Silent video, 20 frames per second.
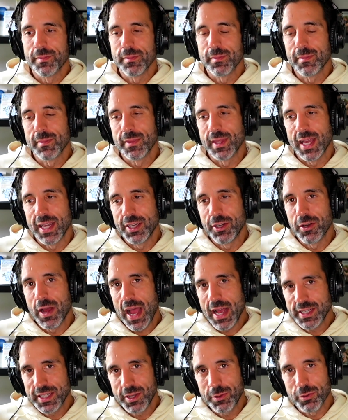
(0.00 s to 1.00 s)
then you
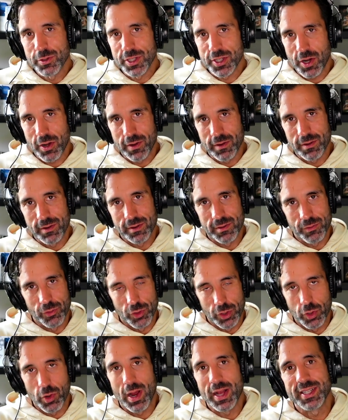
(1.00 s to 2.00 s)
actually will start
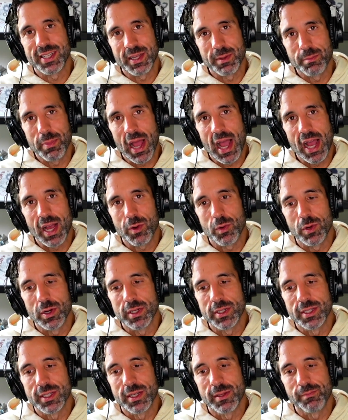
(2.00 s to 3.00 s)
regressing
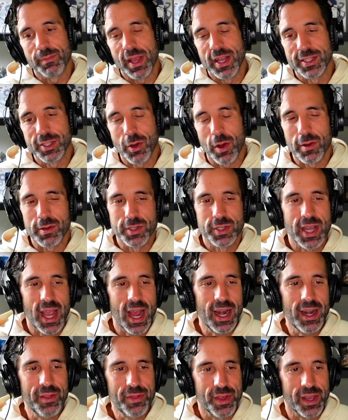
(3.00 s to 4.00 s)
backwards. And so I was
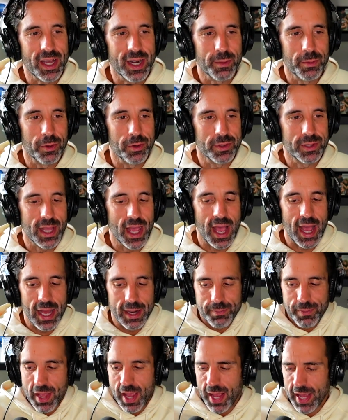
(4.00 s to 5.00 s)
kind of thinking about
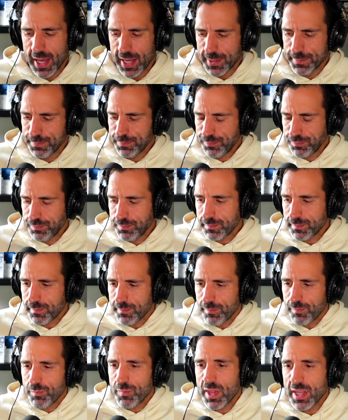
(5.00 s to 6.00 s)
that. And
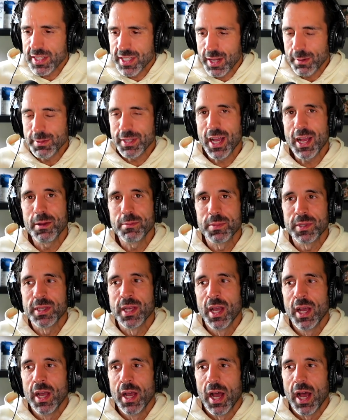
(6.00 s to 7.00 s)
sometimes
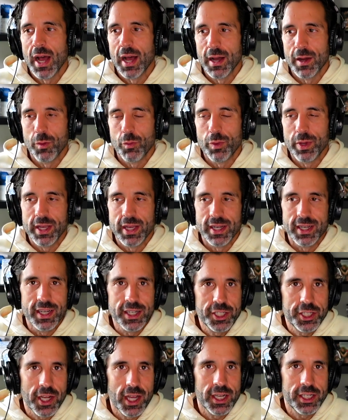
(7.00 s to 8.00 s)
uh, we
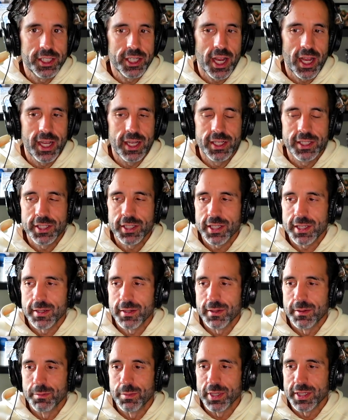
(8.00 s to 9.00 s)
initiate change,
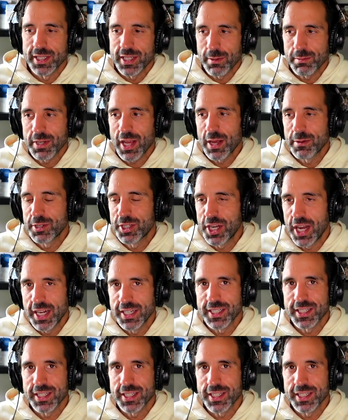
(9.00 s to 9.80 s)
but sometimes change is